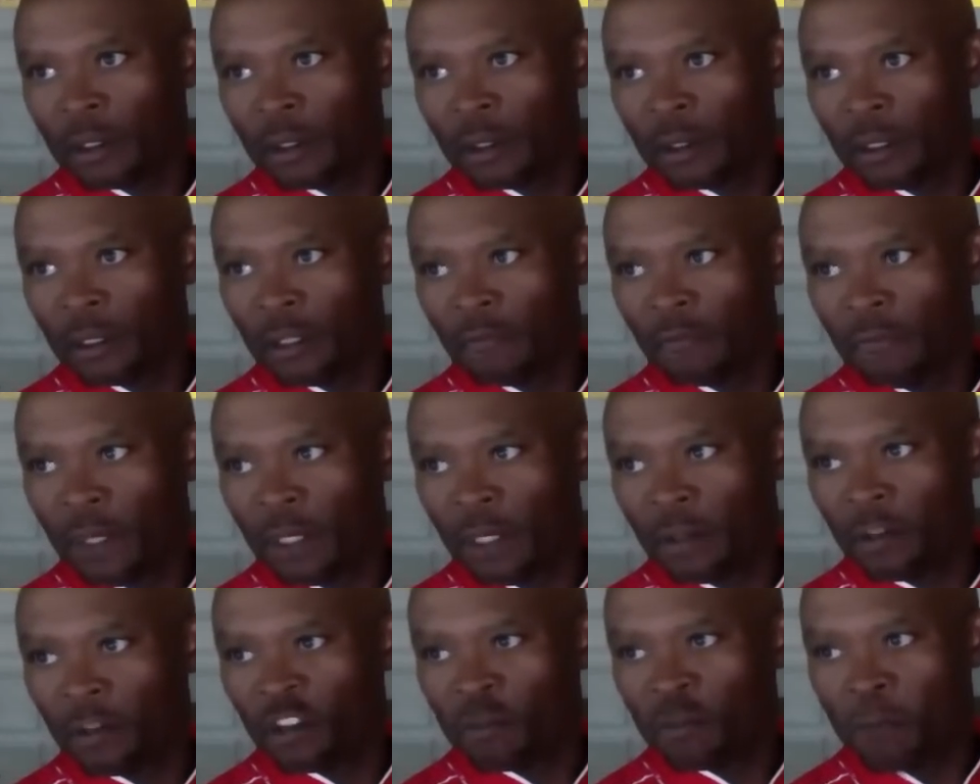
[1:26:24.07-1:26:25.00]
They've
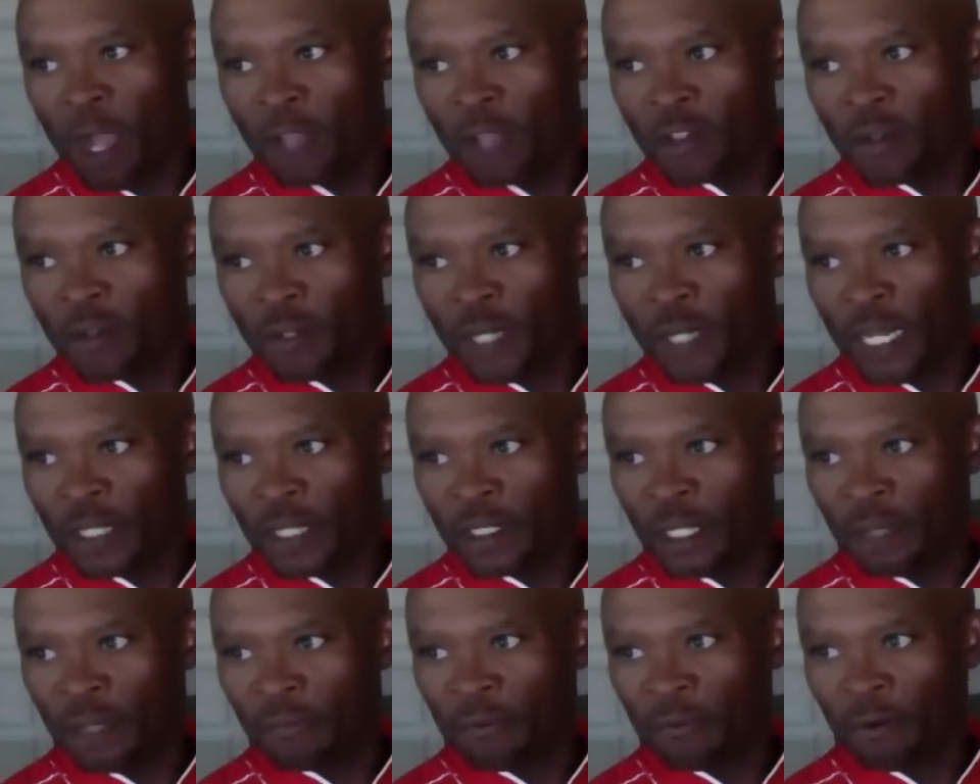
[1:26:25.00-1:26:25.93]
been sponsoring that
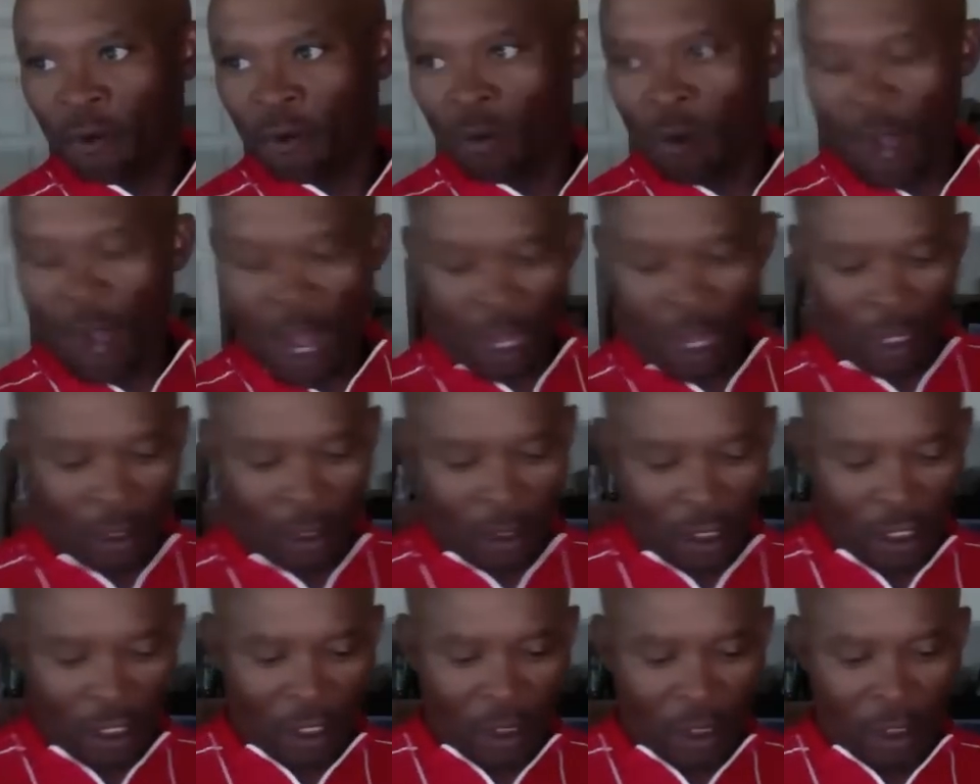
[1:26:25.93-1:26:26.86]
team for a while
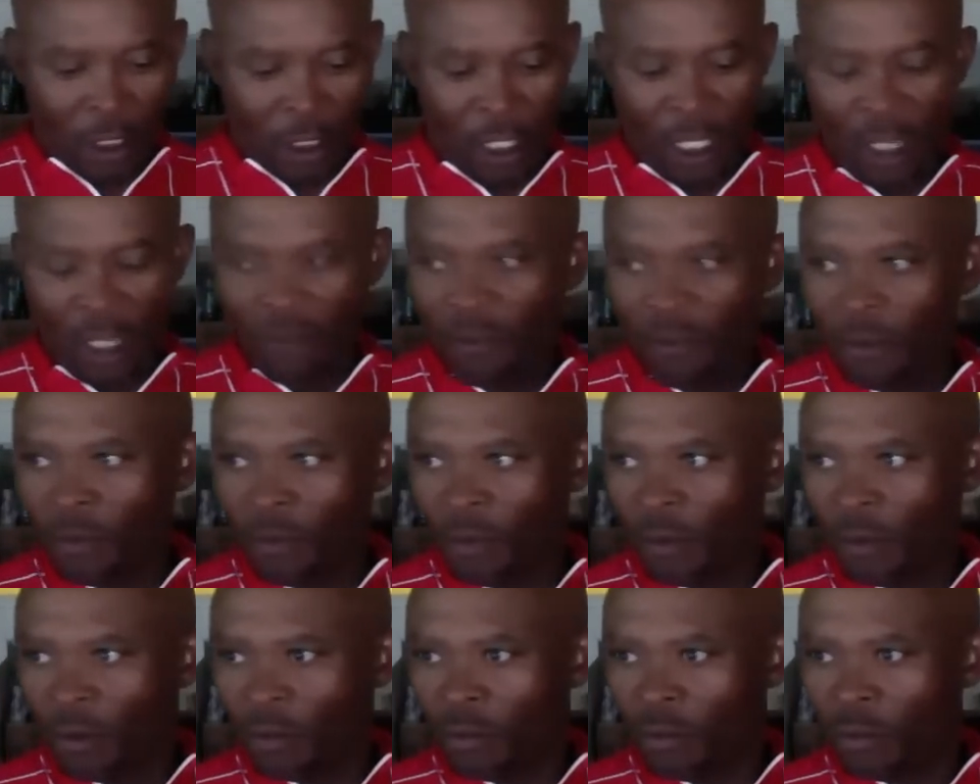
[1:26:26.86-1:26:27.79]

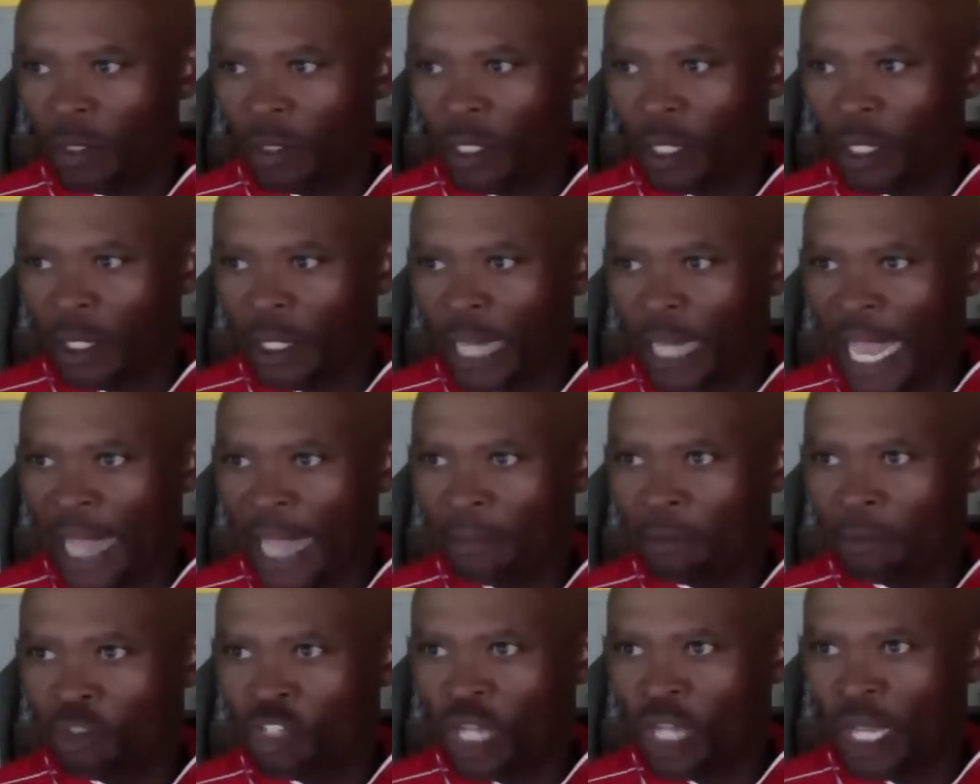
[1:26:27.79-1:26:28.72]
even when their
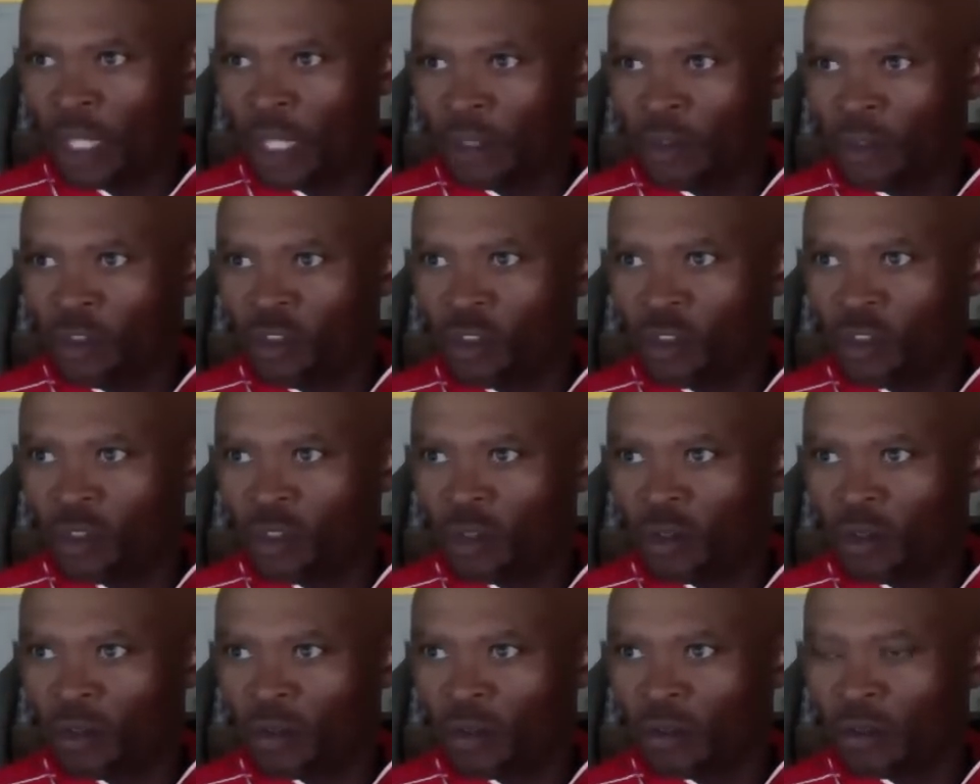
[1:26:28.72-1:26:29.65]
name changed.
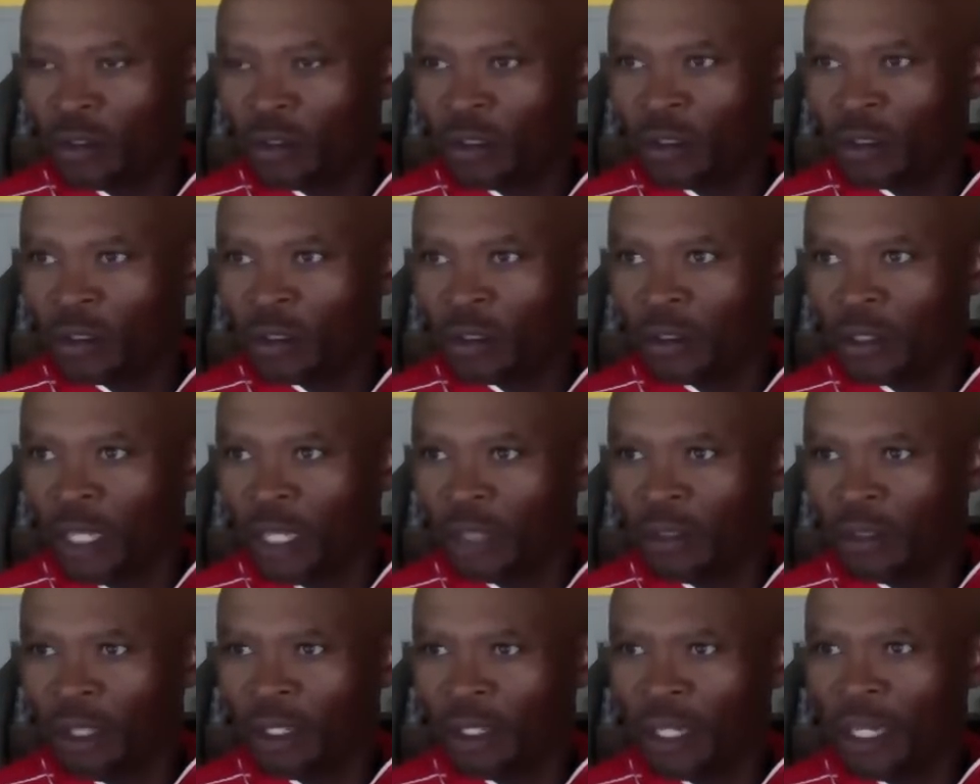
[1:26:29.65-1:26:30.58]
I
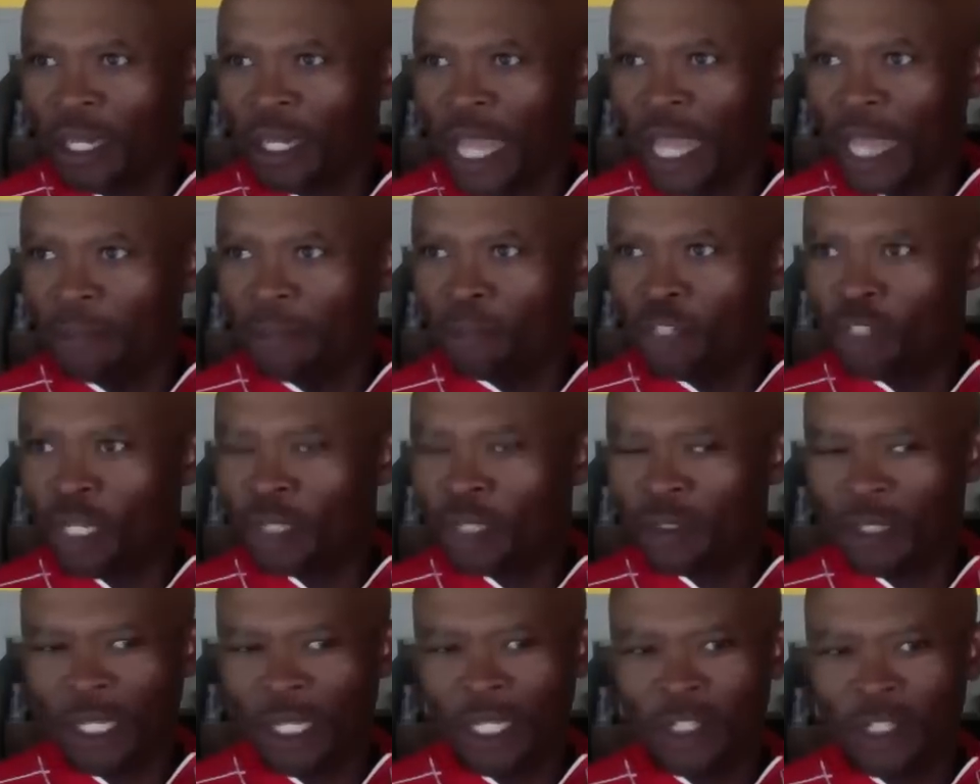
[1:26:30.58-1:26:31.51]
think the name changed
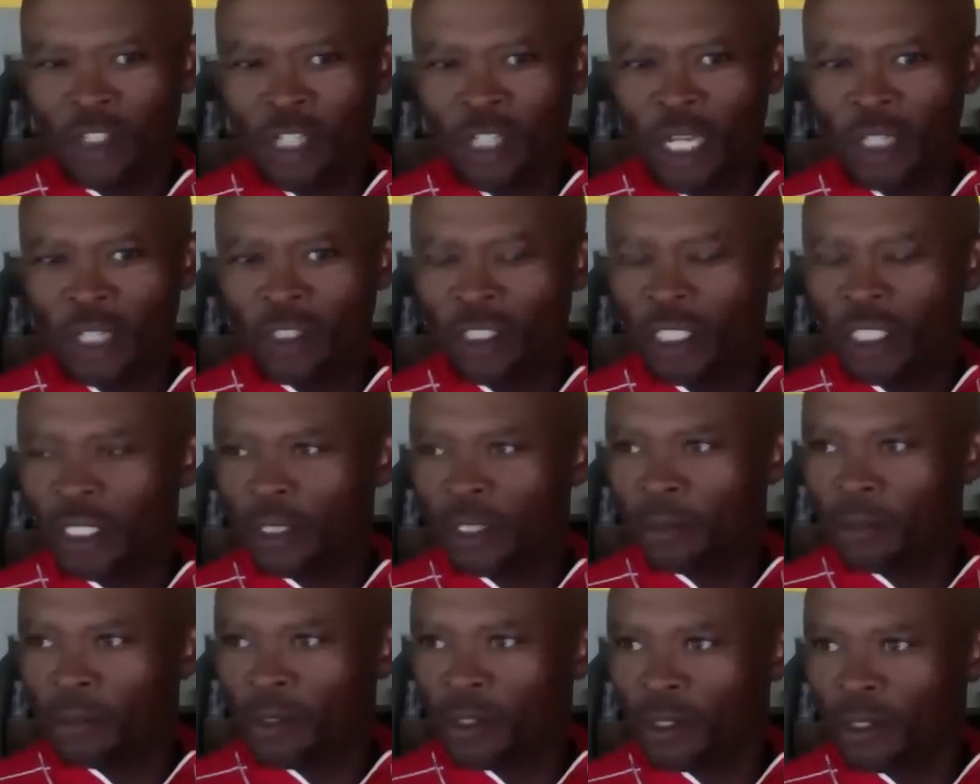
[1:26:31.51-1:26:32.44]
or that he changed
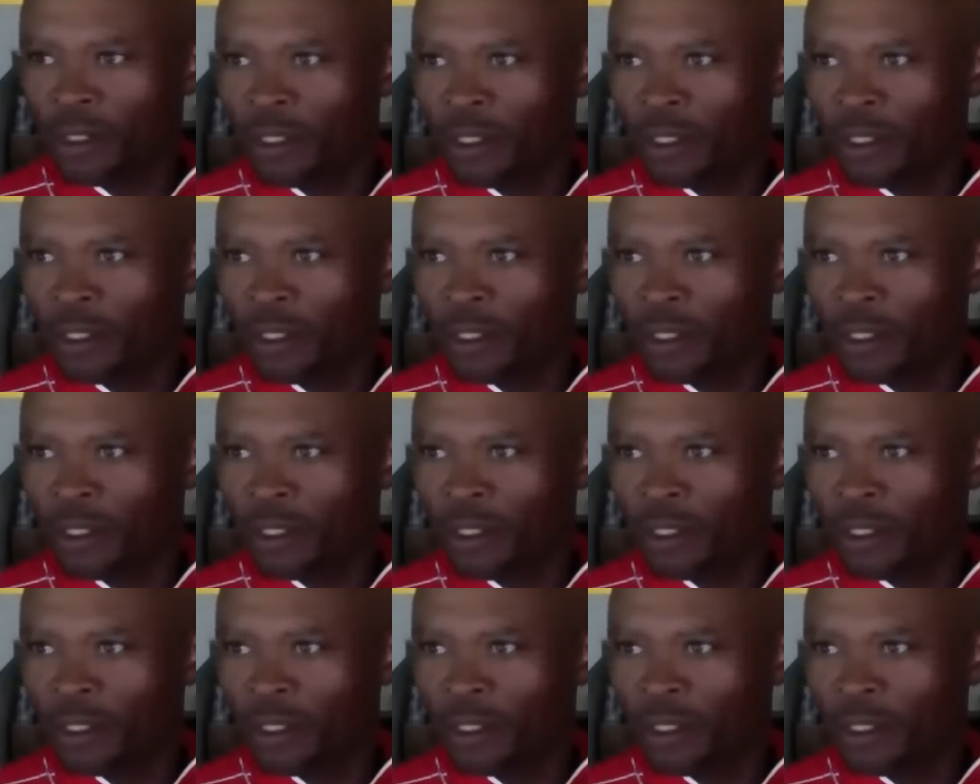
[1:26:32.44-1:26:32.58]
teams.